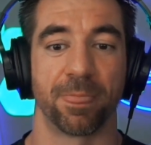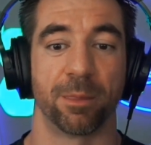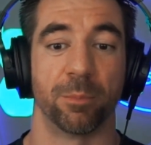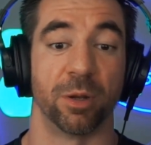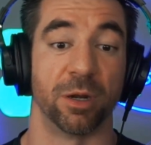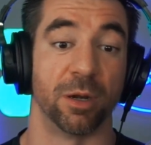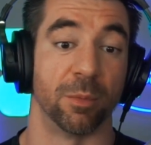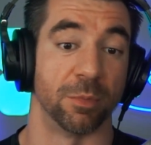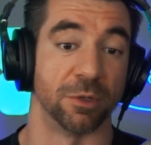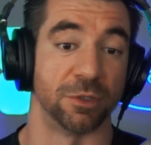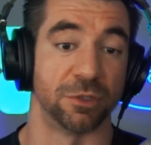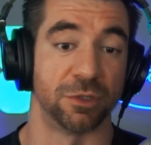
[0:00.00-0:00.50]

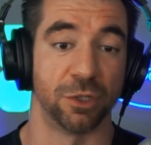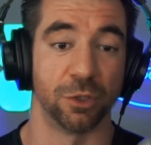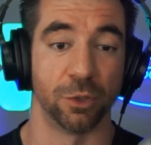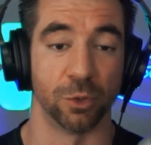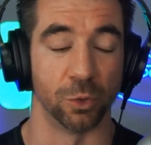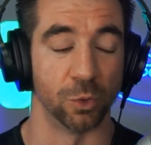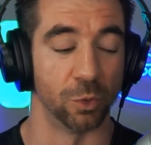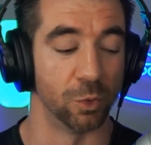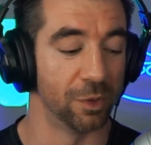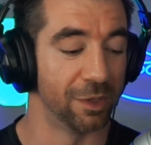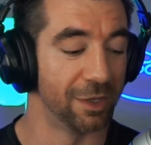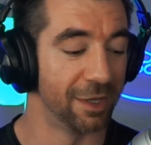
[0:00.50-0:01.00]
But number
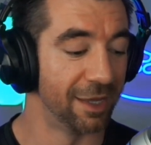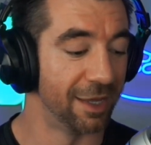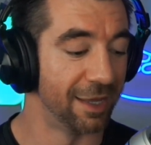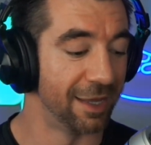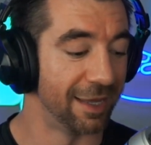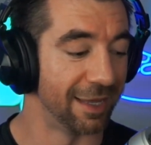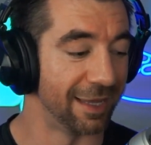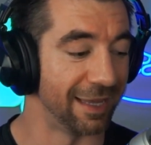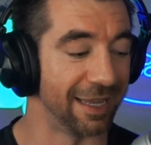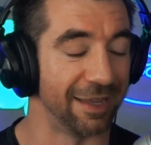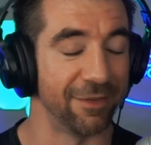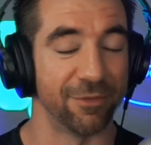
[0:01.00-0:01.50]
two,
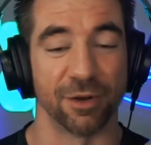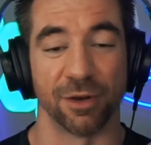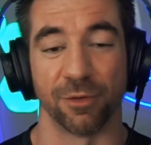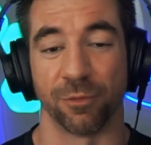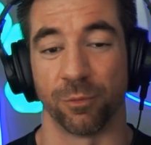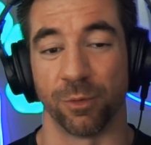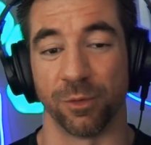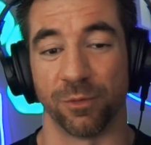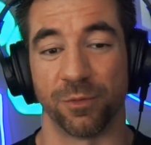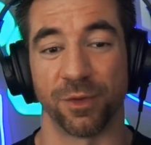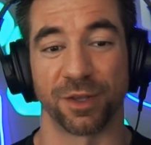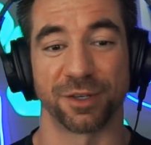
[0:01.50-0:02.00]
even
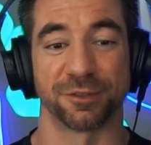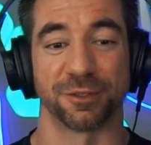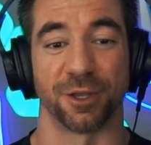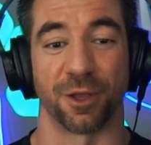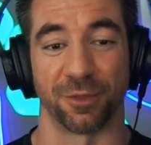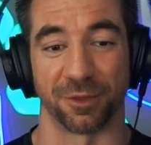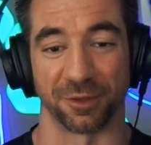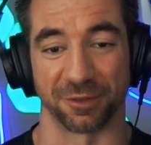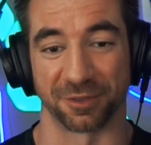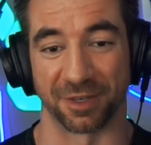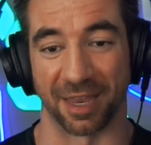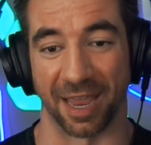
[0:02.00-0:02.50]
if we fixed all
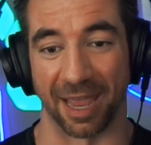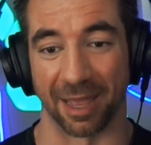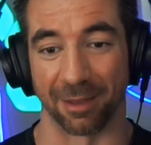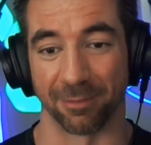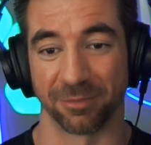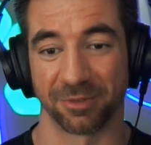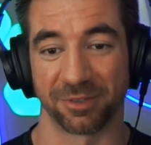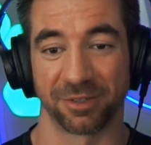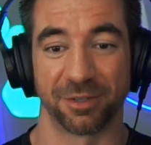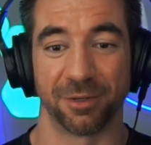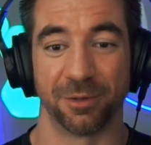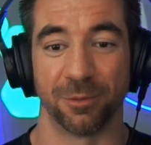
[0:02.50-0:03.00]
the
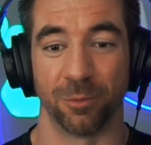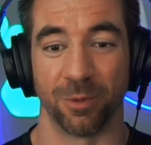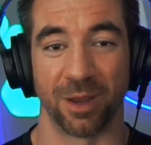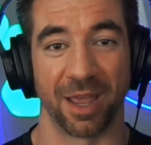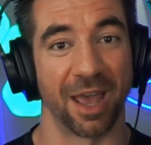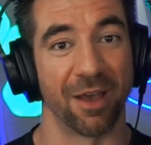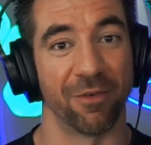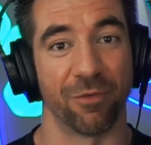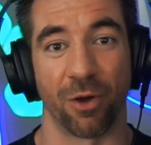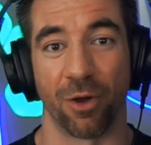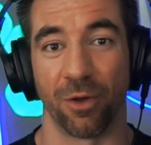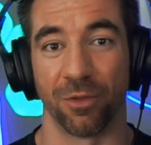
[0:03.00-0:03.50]
scams, we
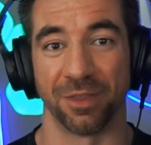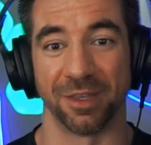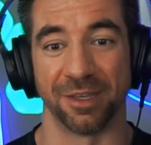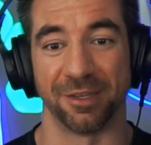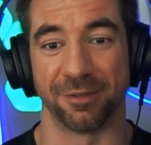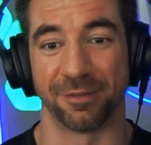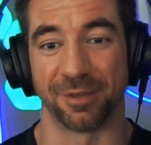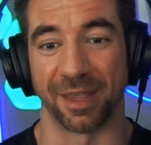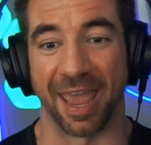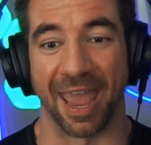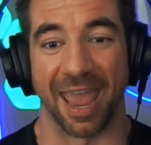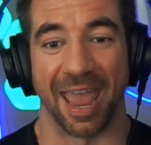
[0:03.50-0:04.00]
have all
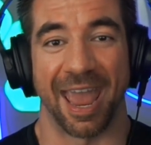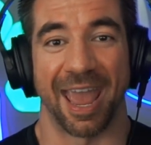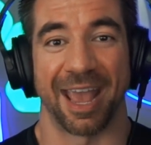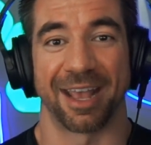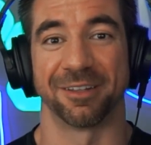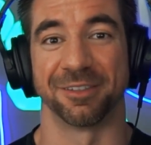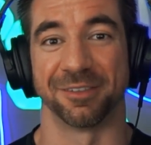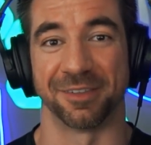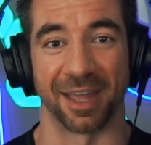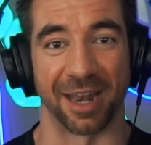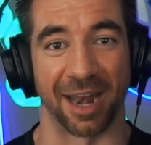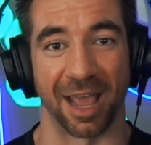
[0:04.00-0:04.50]
these
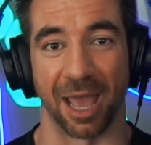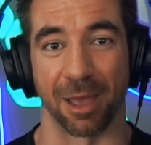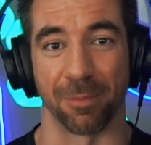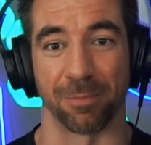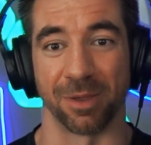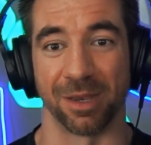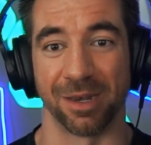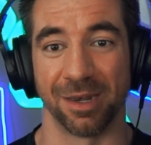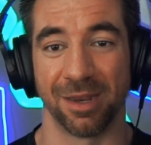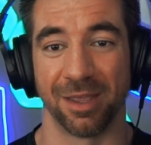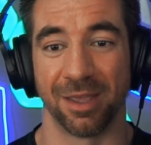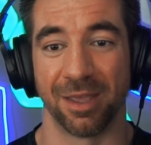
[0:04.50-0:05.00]
hacks that
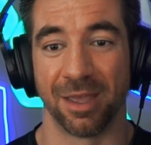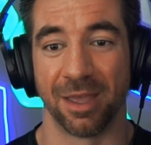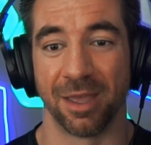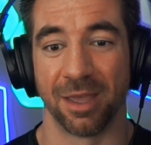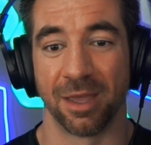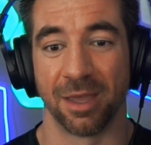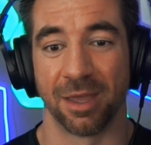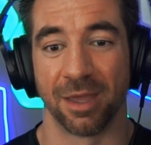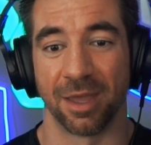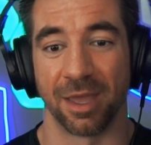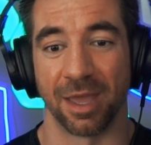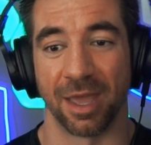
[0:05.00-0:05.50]
happen,
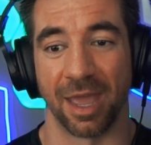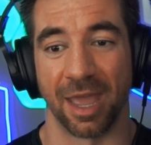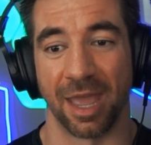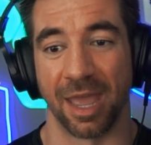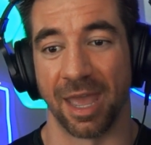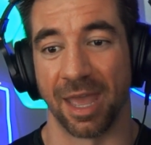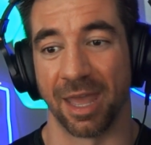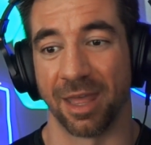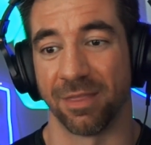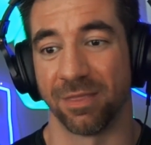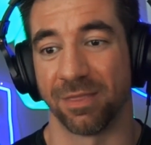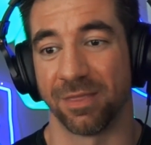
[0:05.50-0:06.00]

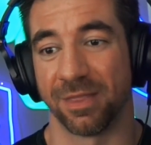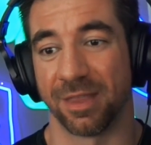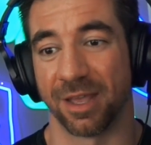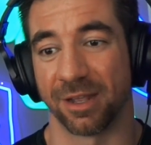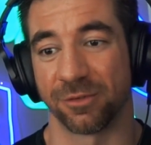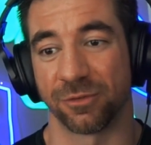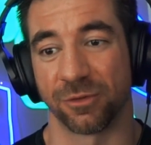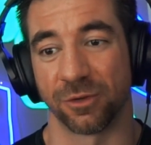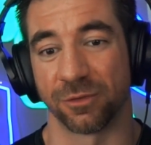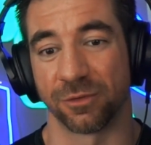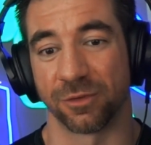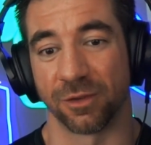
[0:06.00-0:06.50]
and
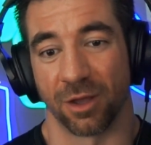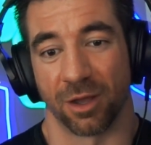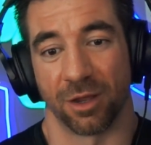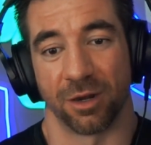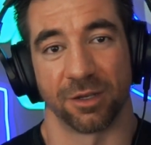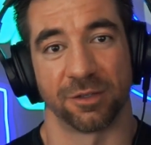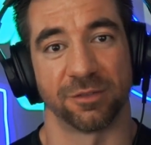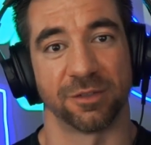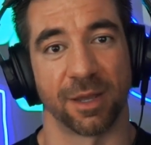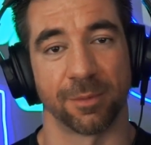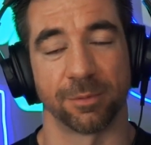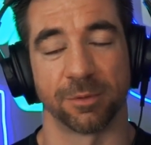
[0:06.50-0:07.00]
that's just
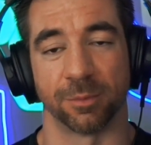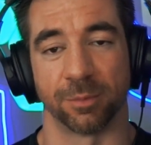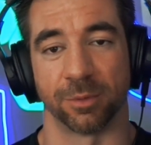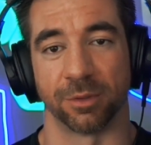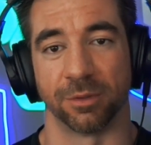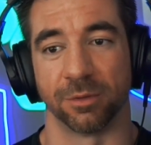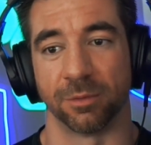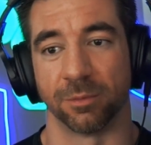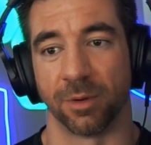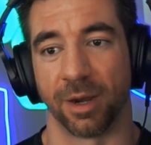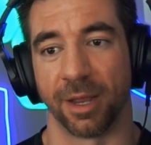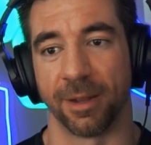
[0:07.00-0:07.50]

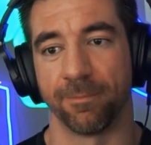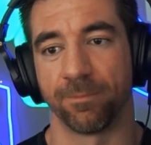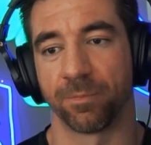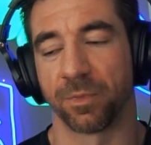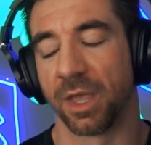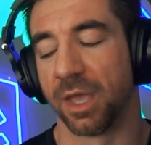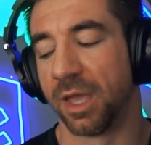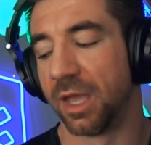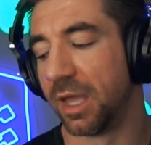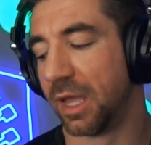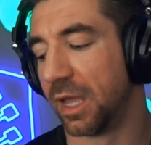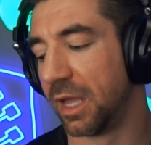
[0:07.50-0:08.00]
unacceptable, right?
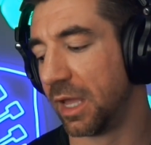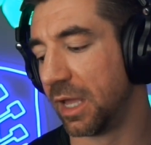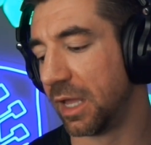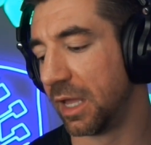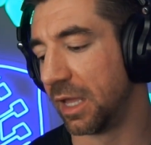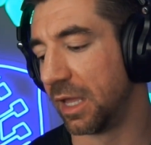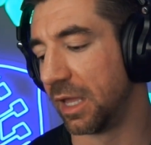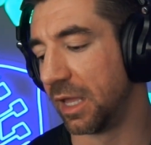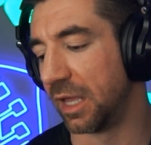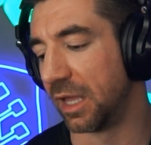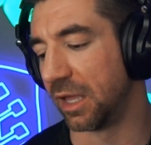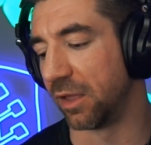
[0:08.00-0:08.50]

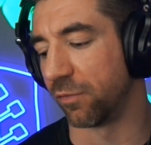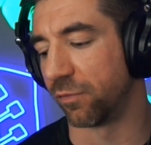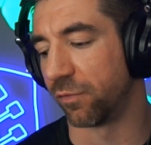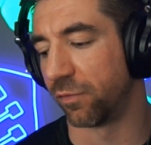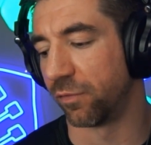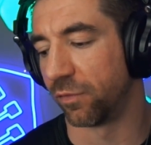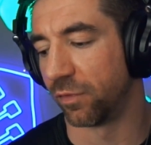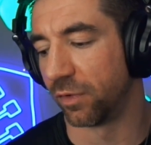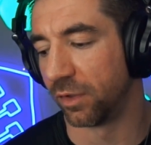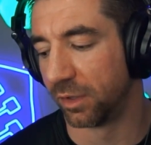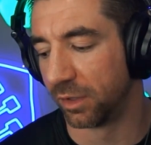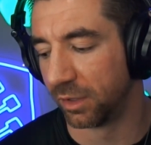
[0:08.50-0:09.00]

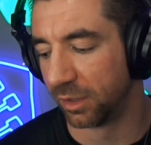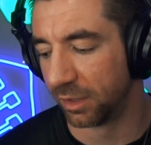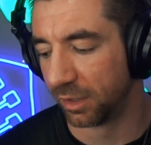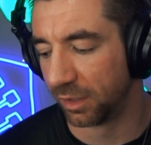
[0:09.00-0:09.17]
If